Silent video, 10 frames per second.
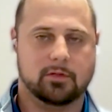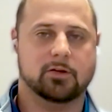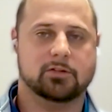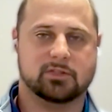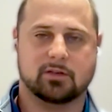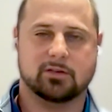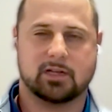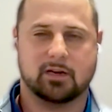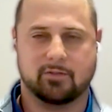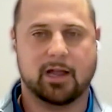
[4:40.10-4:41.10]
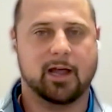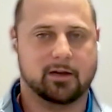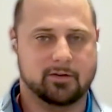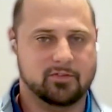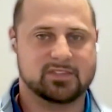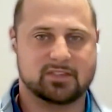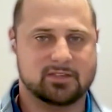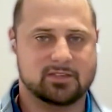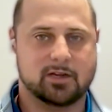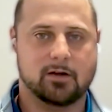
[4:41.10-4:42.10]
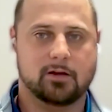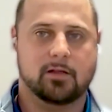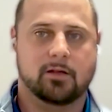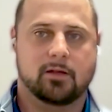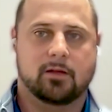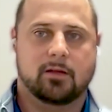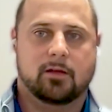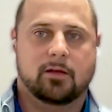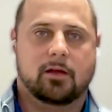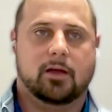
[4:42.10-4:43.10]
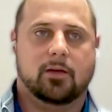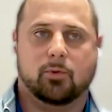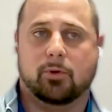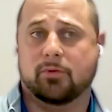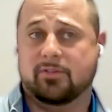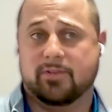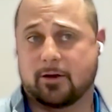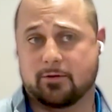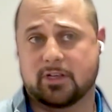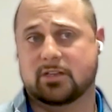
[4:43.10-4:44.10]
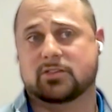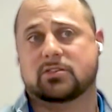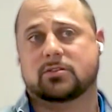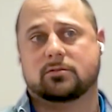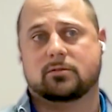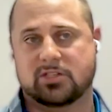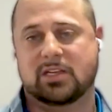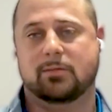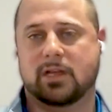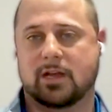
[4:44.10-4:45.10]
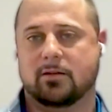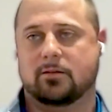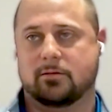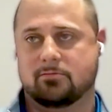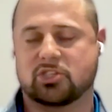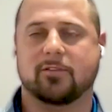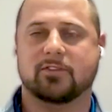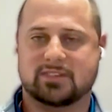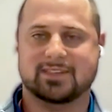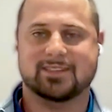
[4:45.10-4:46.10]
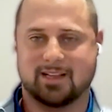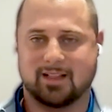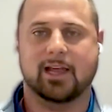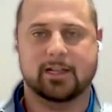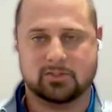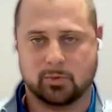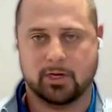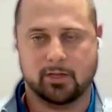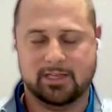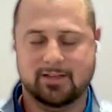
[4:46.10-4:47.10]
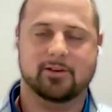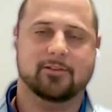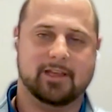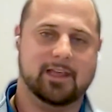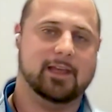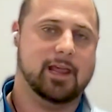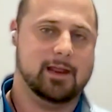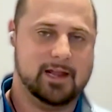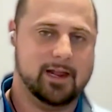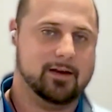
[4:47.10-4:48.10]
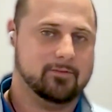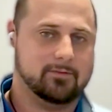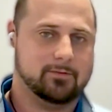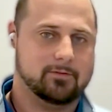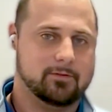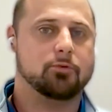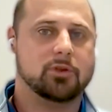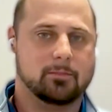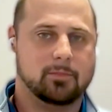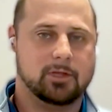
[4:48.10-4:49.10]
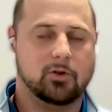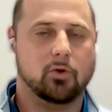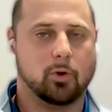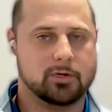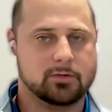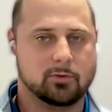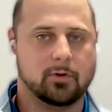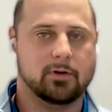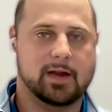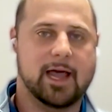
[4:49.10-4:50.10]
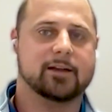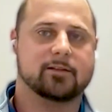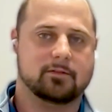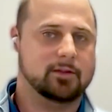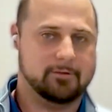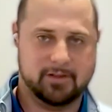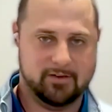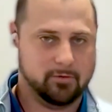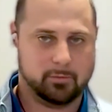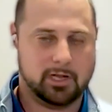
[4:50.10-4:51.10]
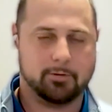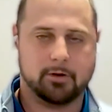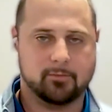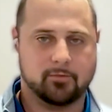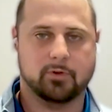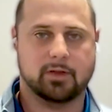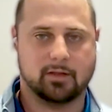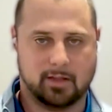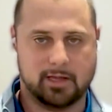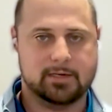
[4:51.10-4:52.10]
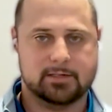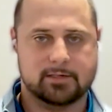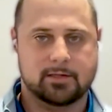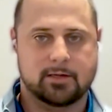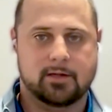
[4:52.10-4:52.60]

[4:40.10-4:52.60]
there's kind of a cognitive dissonance there. Mm-hmm. But what we found is our team that services the clients well, even if they get a negative outcome in court or not a favorable outcome for the client,